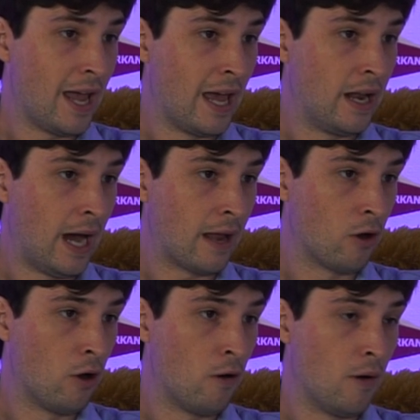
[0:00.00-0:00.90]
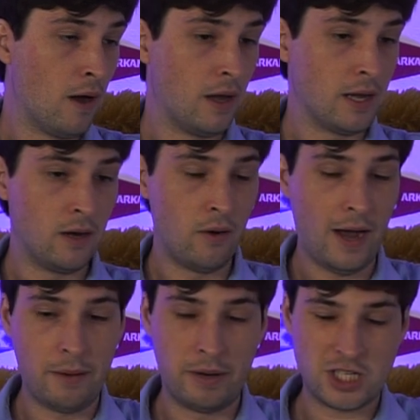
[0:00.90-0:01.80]
And I don't know,
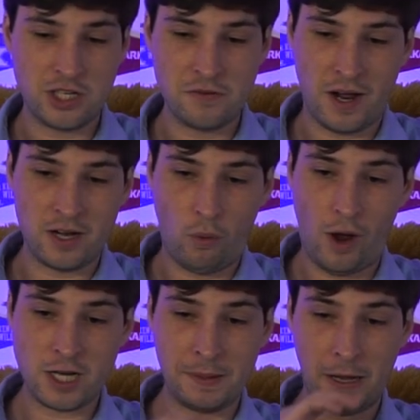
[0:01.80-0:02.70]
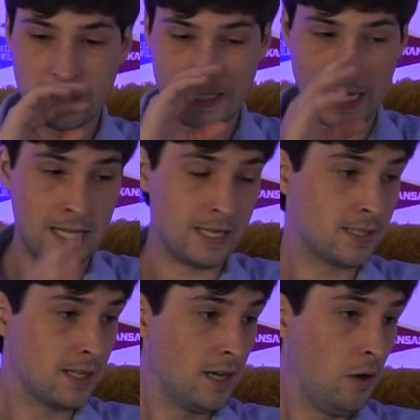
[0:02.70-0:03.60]
how much you've gotten to watch, but I will say
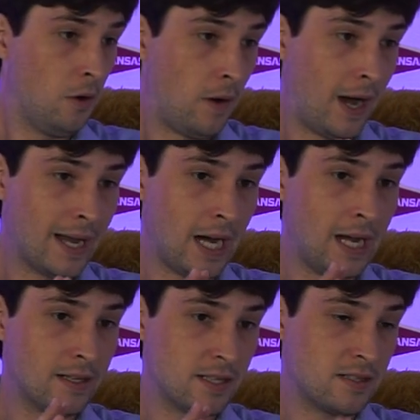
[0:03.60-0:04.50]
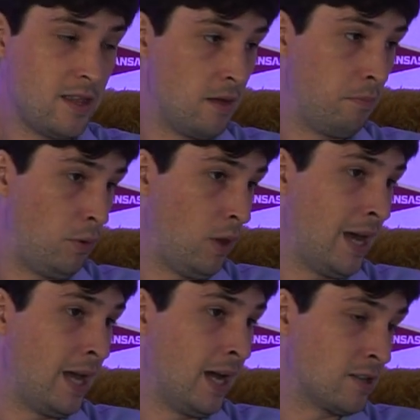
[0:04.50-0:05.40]
this. I got to see them
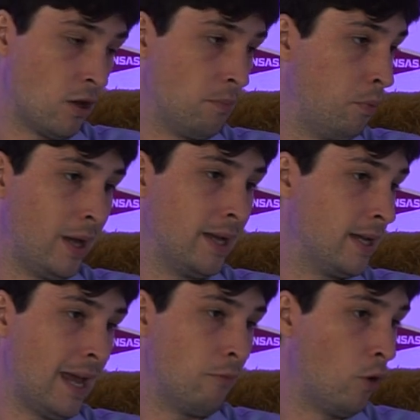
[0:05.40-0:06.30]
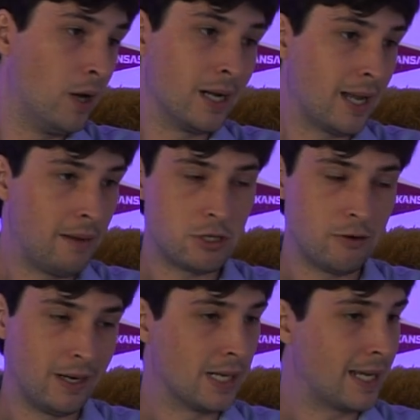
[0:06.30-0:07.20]
play. I saw them play game 1 and game 2.
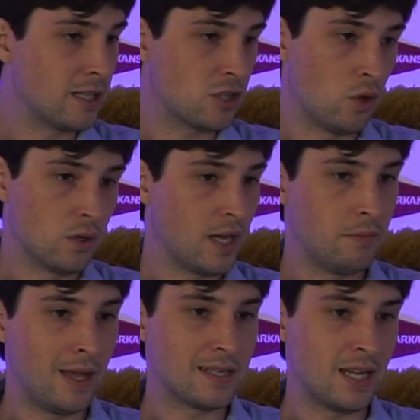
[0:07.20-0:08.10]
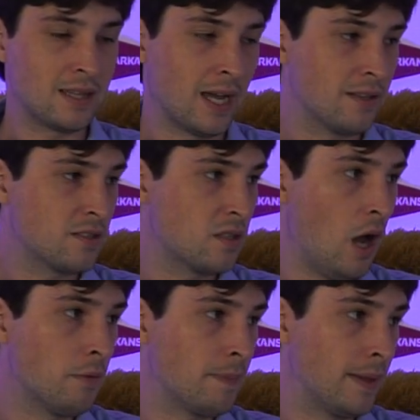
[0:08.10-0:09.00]
I didn't catch the whole game last night. They got
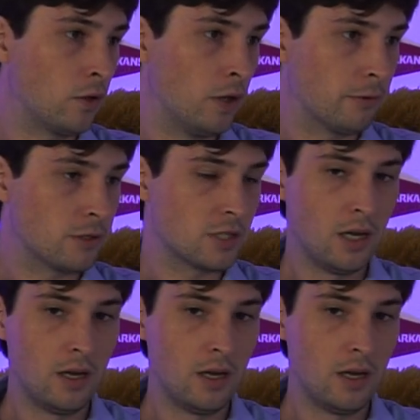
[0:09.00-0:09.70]
stomped by the Clippers.